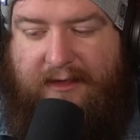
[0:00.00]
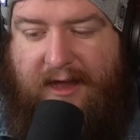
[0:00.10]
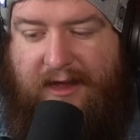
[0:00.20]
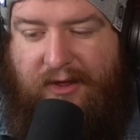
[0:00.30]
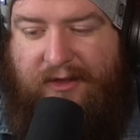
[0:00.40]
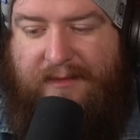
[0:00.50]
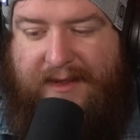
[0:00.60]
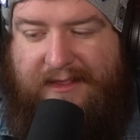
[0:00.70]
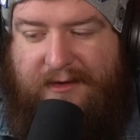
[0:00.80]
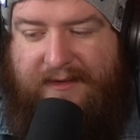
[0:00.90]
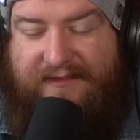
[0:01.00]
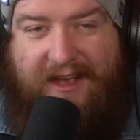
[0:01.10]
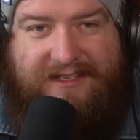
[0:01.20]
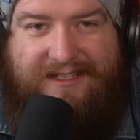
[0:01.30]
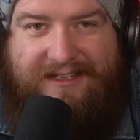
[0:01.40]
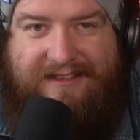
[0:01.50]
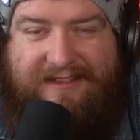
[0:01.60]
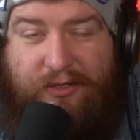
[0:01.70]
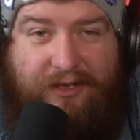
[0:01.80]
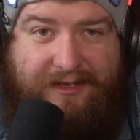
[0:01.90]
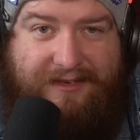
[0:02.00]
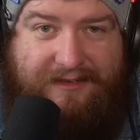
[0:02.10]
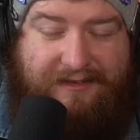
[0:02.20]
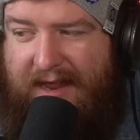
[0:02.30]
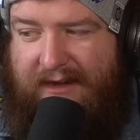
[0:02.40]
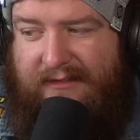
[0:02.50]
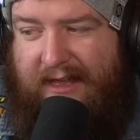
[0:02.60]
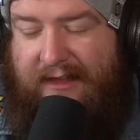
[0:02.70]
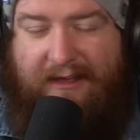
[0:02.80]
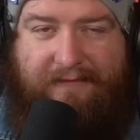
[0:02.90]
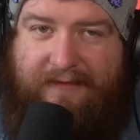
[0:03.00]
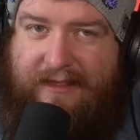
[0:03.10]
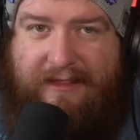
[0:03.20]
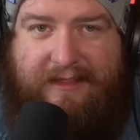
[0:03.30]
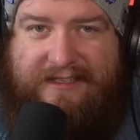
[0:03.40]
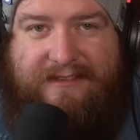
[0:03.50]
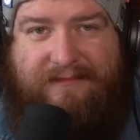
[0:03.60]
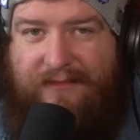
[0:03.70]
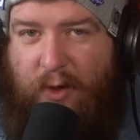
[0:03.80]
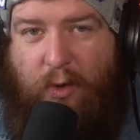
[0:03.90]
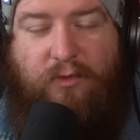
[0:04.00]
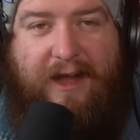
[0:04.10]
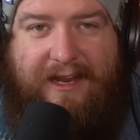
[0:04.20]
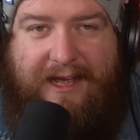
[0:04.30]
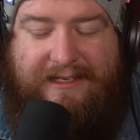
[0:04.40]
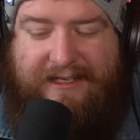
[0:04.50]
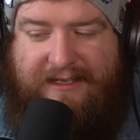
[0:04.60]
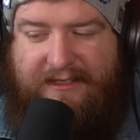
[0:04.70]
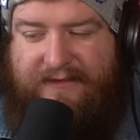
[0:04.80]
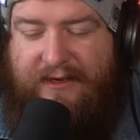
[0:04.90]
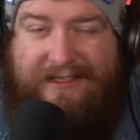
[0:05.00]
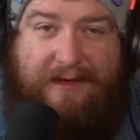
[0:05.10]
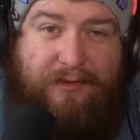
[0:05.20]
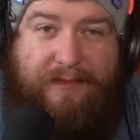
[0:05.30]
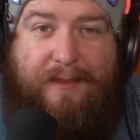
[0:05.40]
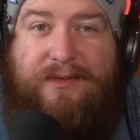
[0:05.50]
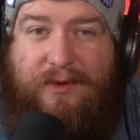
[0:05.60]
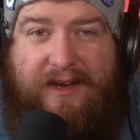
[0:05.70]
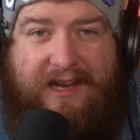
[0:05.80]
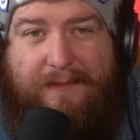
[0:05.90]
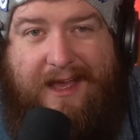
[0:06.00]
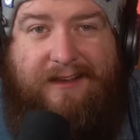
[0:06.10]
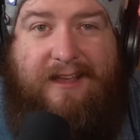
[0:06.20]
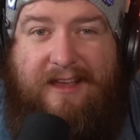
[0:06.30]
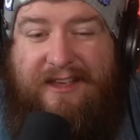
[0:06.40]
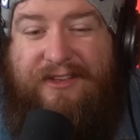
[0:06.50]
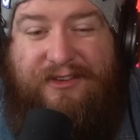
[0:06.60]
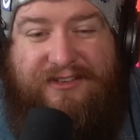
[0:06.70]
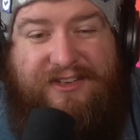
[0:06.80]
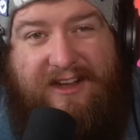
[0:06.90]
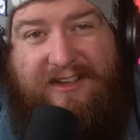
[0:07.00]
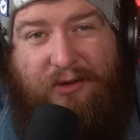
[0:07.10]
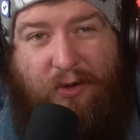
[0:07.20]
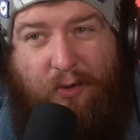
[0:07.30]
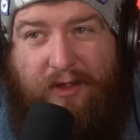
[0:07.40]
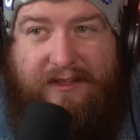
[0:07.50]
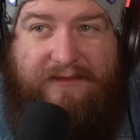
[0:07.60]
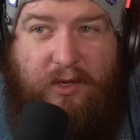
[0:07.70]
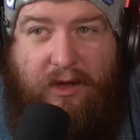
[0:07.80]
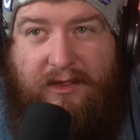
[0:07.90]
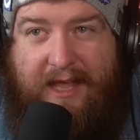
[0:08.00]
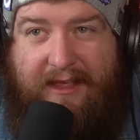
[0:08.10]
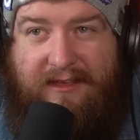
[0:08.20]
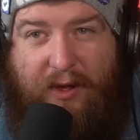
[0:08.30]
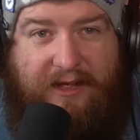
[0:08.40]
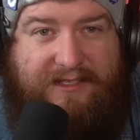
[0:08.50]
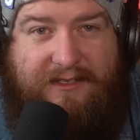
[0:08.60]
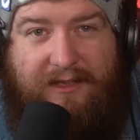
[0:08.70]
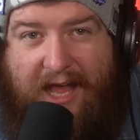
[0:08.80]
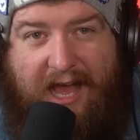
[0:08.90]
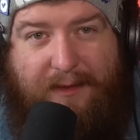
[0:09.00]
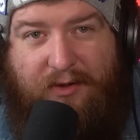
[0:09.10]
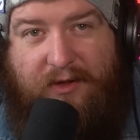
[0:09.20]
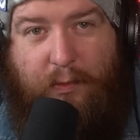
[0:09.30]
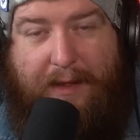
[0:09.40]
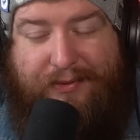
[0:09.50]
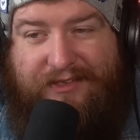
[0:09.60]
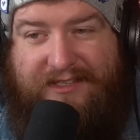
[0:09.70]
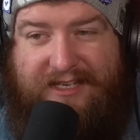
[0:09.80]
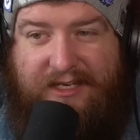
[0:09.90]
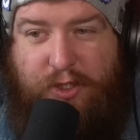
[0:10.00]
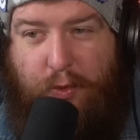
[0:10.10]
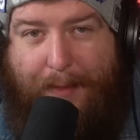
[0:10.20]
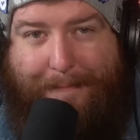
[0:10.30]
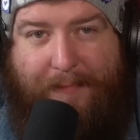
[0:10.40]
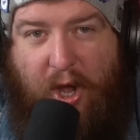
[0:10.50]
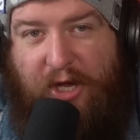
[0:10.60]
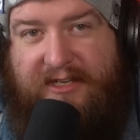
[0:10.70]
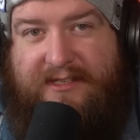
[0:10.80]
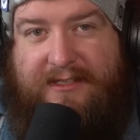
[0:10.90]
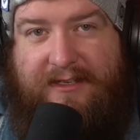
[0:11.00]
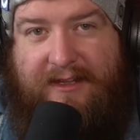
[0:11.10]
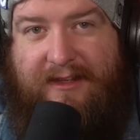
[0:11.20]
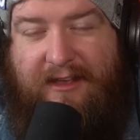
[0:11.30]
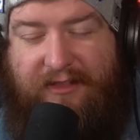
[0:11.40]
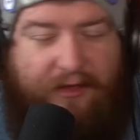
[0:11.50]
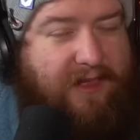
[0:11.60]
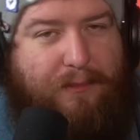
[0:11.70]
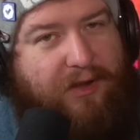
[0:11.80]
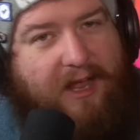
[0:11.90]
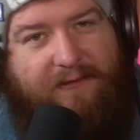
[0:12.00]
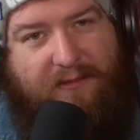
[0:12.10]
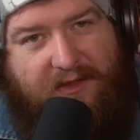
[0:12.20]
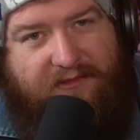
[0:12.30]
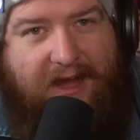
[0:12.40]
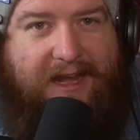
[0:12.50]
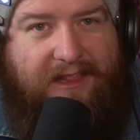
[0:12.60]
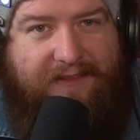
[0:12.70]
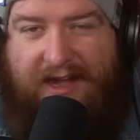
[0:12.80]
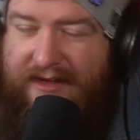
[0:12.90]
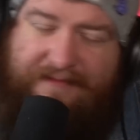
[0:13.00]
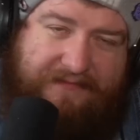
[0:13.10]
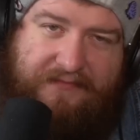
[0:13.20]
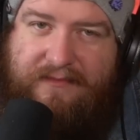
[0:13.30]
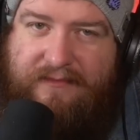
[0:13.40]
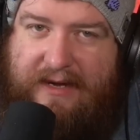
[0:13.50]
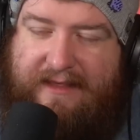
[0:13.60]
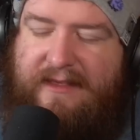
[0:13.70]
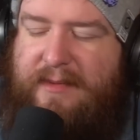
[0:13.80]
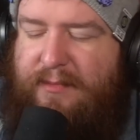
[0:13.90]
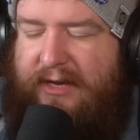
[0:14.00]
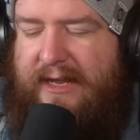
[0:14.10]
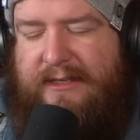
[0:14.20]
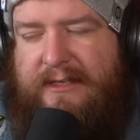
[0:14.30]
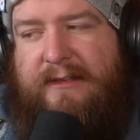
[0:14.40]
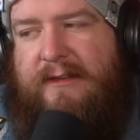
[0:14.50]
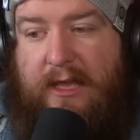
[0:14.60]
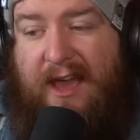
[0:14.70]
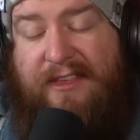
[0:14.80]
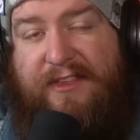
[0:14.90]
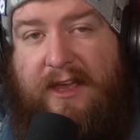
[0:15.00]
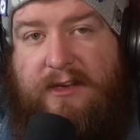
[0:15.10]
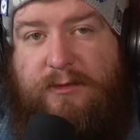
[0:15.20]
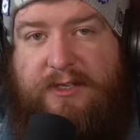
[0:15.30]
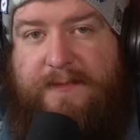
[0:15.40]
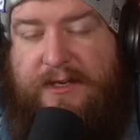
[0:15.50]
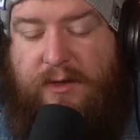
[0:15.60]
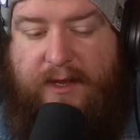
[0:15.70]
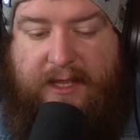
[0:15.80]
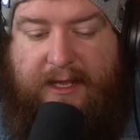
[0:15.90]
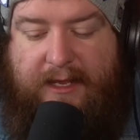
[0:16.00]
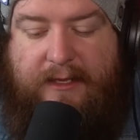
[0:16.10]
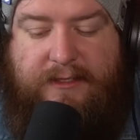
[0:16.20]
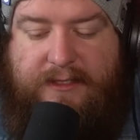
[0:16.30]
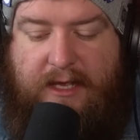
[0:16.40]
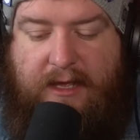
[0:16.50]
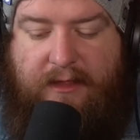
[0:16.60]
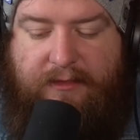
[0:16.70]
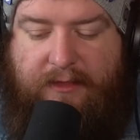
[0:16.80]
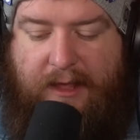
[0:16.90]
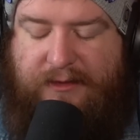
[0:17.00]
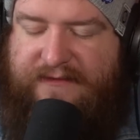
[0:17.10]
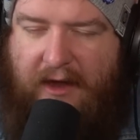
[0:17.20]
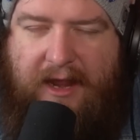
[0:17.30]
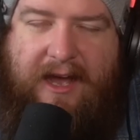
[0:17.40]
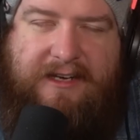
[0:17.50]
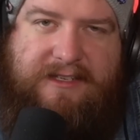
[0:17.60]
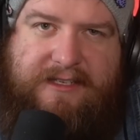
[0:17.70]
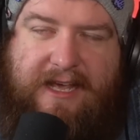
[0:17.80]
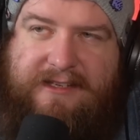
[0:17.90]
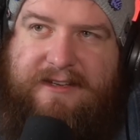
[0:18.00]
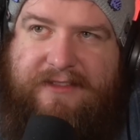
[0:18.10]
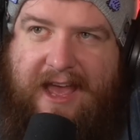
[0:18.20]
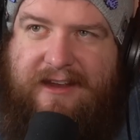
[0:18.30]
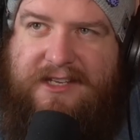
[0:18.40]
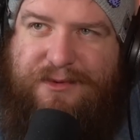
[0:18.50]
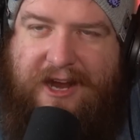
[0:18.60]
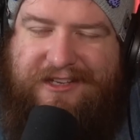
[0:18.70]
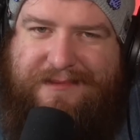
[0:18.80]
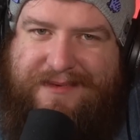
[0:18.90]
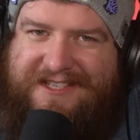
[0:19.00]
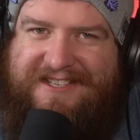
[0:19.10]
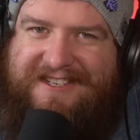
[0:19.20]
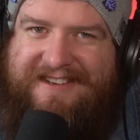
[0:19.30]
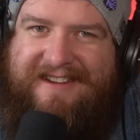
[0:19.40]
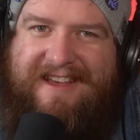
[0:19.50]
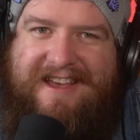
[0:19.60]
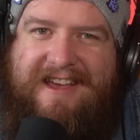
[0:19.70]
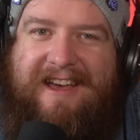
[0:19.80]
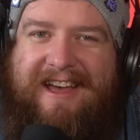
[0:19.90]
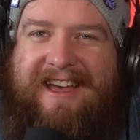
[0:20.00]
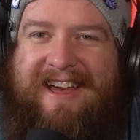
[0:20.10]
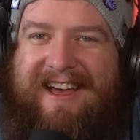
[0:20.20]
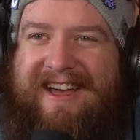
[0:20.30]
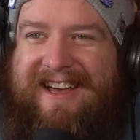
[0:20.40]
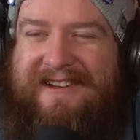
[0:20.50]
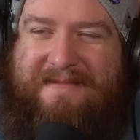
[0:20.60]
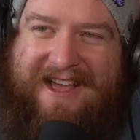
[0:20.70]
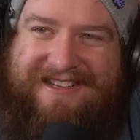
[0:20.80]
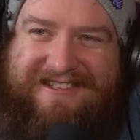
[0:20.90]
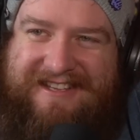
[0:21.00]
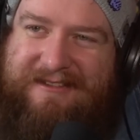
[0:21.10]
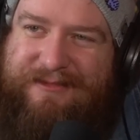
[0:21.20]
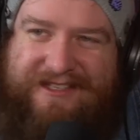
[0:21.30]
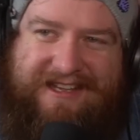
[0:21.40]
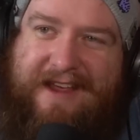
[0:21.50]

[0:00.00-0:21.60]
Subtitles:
cargo can be a little bit faster, good. And like there's already ideas, for example, people talking about you just chuck all of your like personal armor and weapons into a box that you then bring up from your freight elevator. Right, that'd be pretty easy. The other thing I will just mention quickly is it was very hard to test if the hangars were actually persistent, as it was